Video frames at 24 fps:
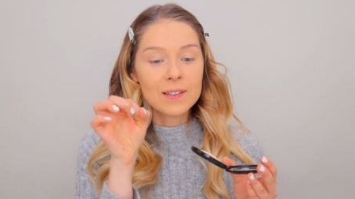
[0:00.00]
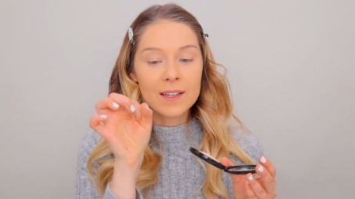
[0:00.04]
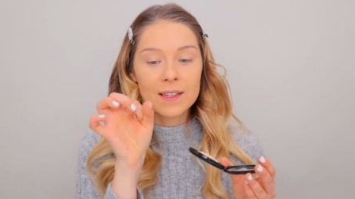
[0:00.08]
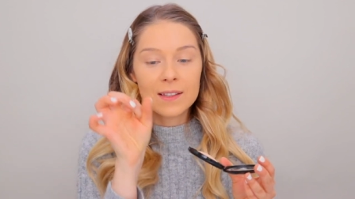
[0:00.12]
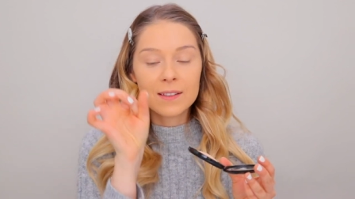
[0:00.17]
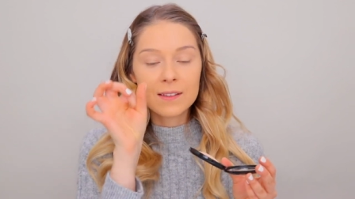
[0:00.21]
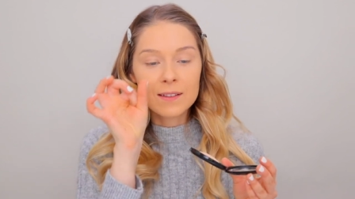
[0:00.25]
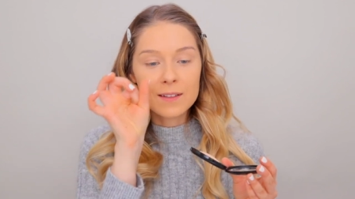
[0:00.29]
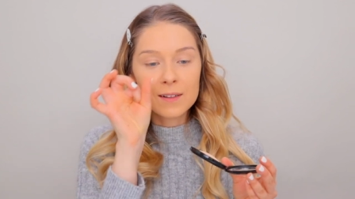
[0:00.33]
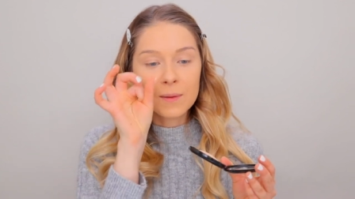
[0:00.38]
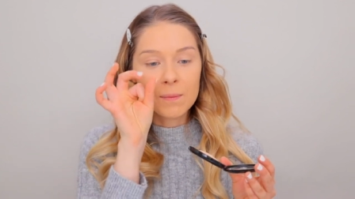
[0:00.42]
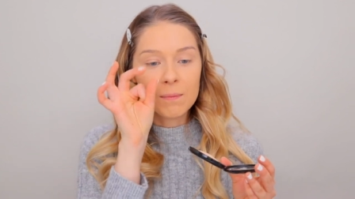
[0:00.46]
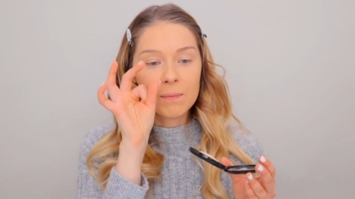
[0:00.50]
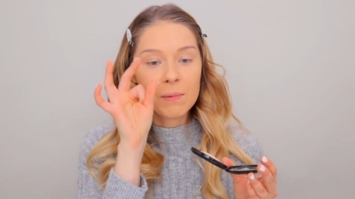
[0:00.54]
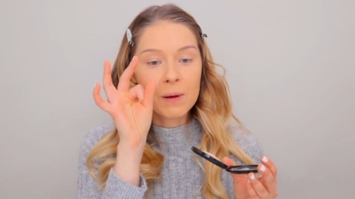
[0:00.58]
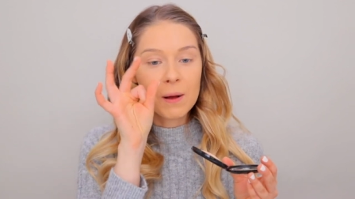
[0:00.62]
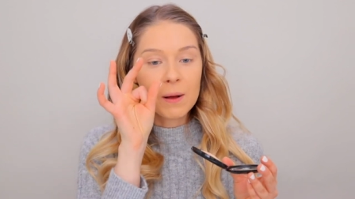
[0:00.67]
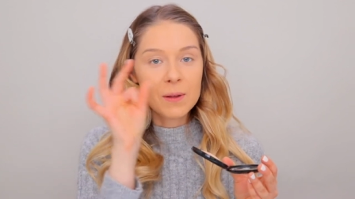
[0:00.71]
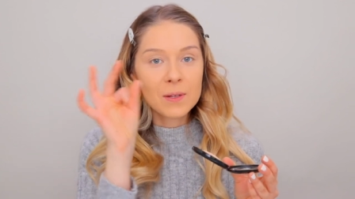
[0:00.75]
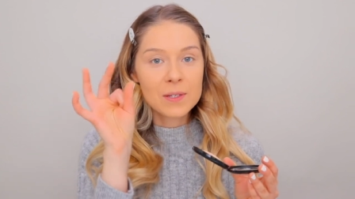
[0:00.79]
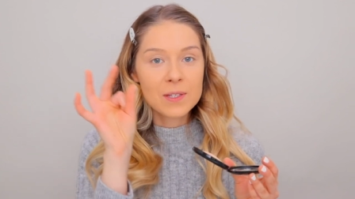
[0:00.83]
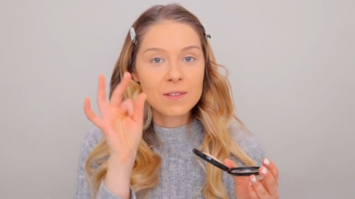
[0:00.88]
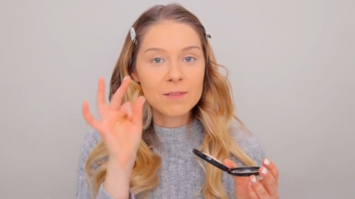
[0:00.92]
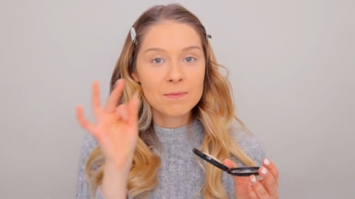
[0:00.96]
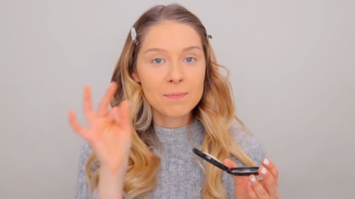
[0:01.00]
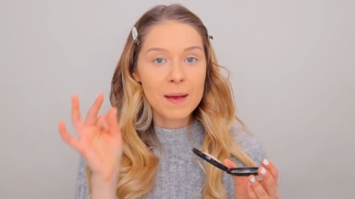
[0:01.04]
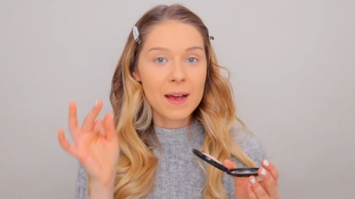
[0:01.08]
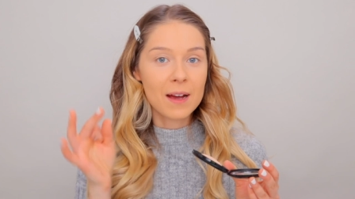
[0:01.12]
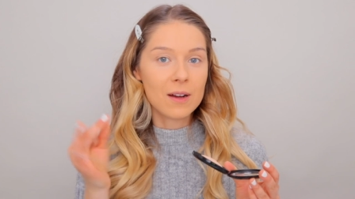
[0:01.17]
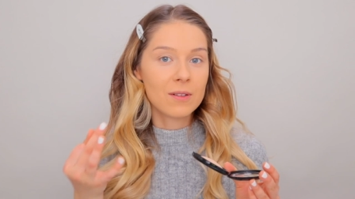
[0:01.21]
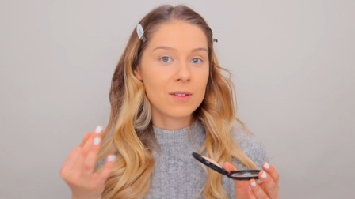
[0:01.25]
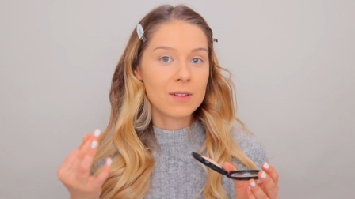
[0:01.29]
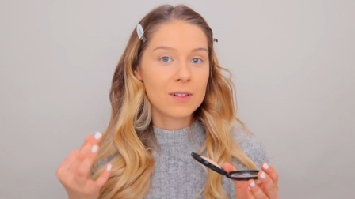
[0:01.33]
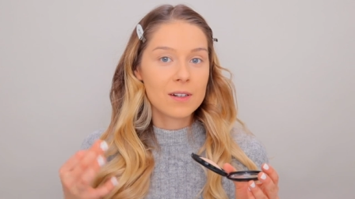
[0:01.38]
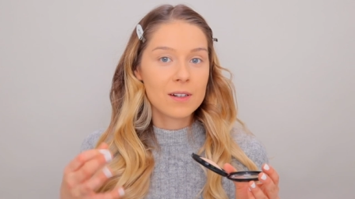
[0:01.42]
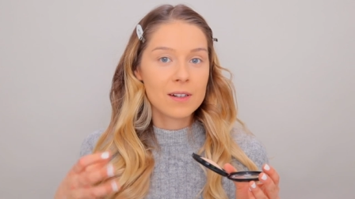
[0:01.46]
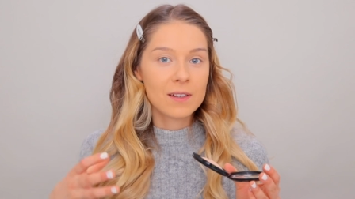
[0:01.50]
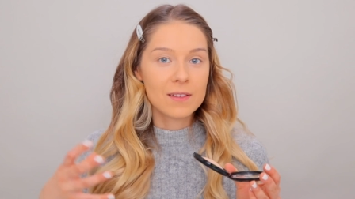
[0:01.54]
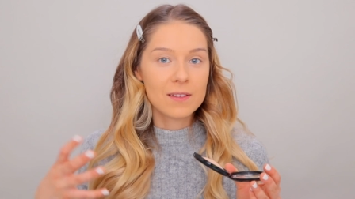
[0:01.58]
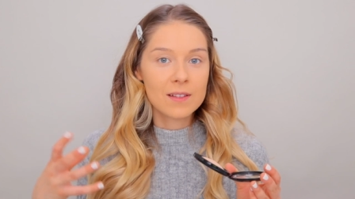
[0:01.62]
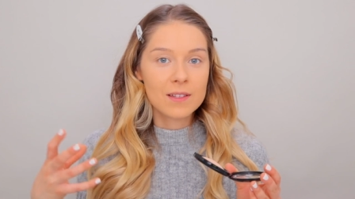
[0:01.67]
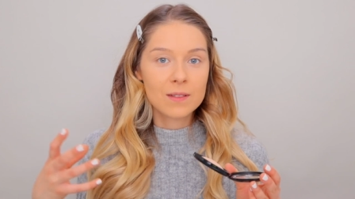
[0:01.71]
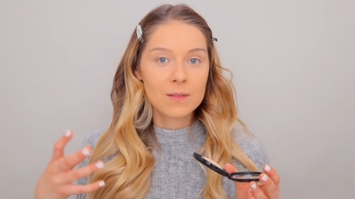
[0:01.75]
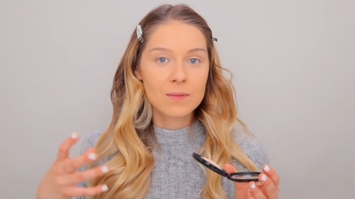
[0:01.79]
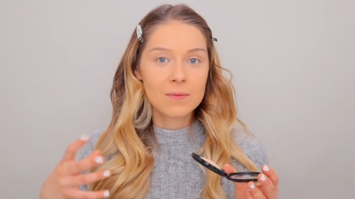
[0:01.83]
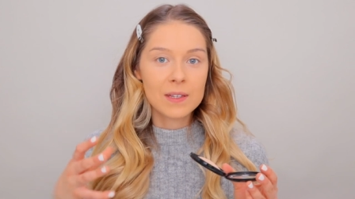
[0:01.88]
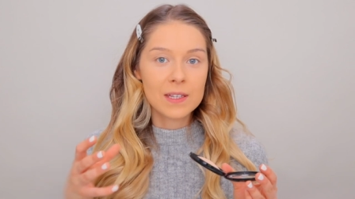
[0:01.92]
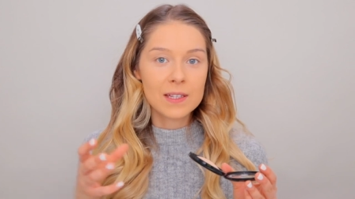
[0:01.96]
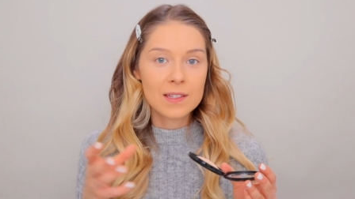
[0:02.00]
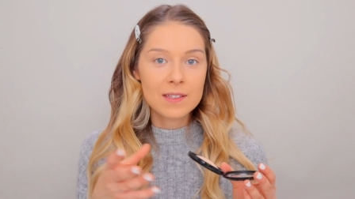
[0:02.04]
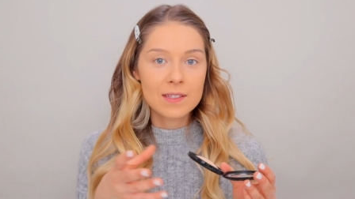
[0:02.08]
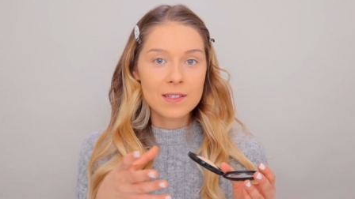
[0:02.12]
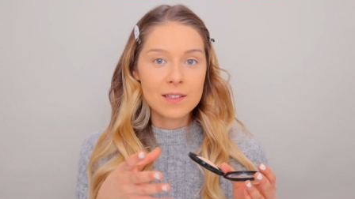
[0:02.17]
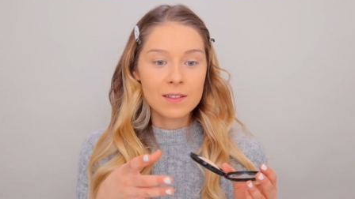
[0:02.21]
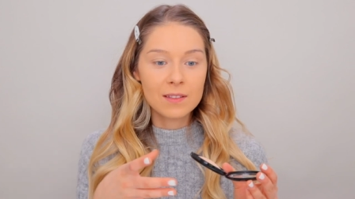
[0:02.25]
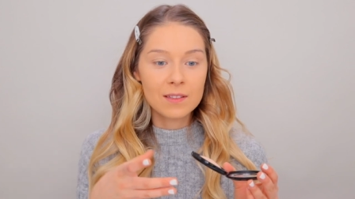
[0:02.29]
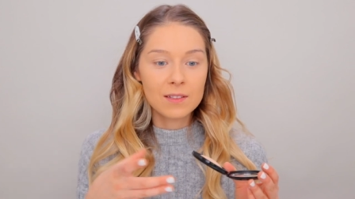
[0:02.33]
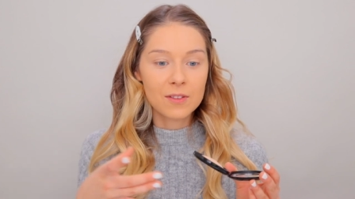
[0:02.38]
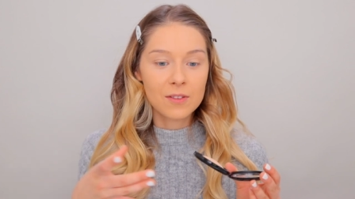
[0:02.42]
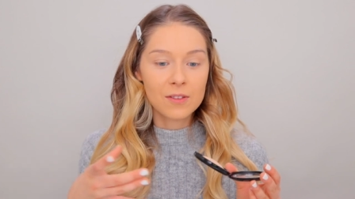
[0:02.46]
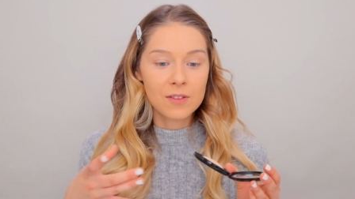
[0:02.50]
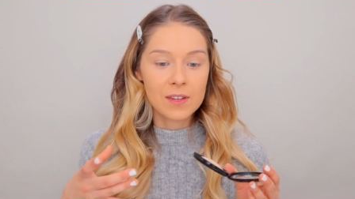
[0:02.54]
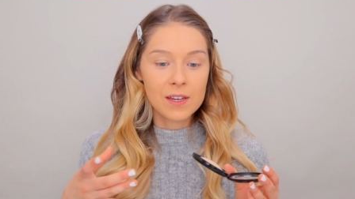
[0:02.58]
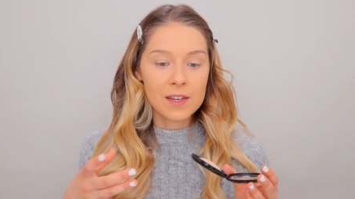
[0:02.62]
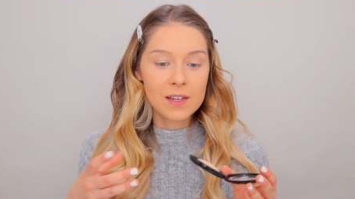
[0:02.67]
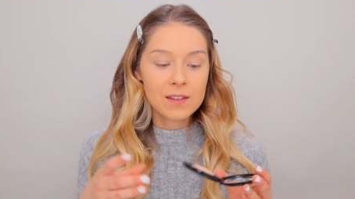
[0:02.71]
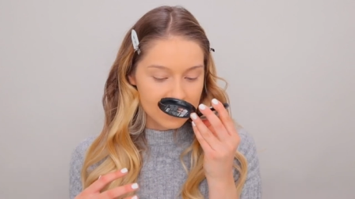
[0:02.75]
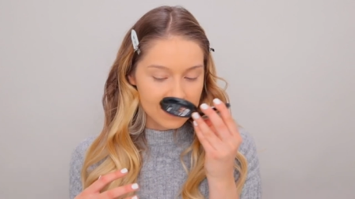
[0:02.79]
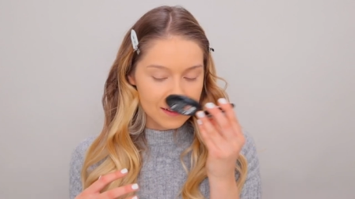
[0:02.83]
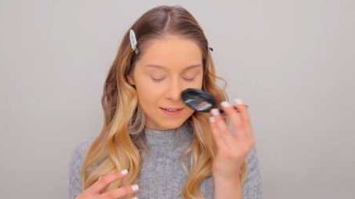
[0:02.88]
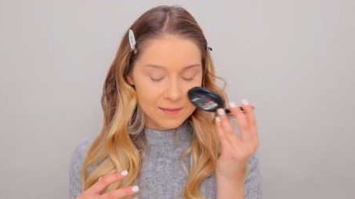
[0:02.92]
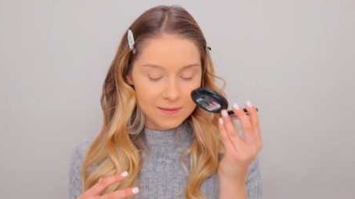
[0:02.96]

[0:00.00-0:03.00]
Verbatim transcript: like little balls of powder in this fancy little thing.